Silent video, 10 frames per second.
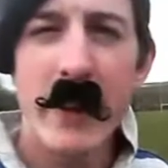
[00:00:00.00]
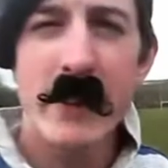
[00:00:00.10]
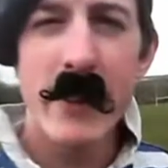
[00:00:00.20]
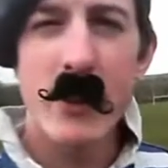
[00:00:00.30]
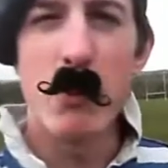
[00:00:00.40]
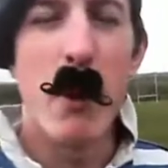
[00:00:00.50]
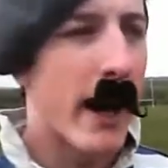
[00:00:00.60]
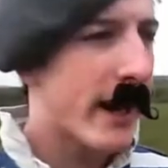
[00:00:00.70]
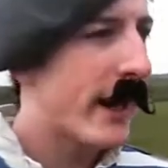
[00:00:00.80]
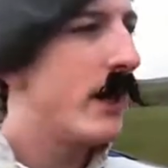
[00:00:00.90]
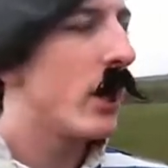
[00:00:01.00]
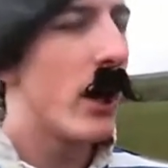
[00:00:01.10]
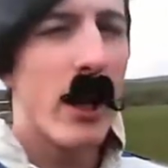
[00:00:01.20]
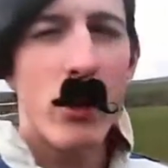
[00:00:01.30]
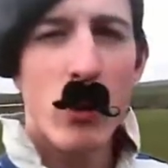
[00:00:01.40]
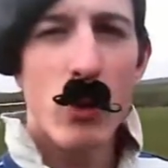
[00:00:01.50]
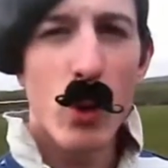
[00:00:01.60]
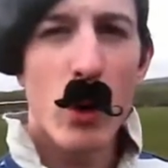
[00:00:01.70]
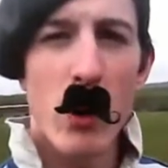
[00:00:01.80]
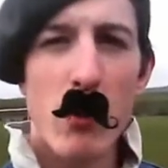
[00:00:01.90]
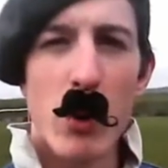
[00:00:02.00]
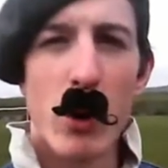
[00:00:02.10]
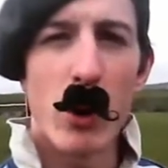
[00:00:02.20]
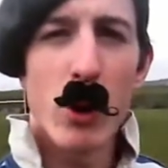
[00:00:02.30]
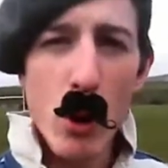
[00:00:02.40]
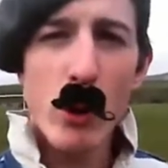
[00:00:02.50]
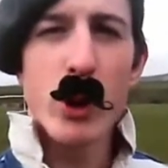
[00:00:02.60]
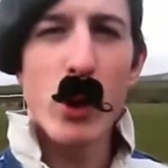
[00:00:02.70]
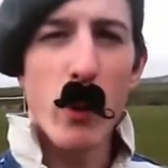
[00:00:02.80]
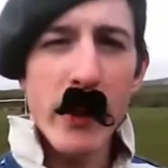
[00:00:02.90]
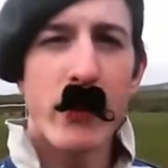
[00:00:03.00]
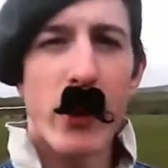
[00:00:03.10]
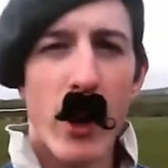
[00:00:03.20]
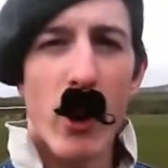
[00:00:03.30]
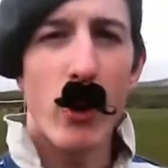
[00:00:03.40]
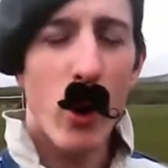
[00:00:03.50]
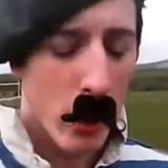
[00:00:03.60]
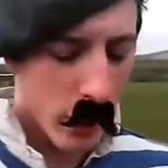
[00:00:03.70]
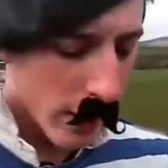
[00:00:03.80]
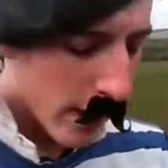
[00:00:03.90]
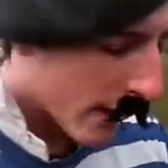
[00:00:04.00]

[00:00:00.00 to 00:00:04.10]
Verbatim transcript: invited by Kenny Glenn to come uh, coach with the Garnock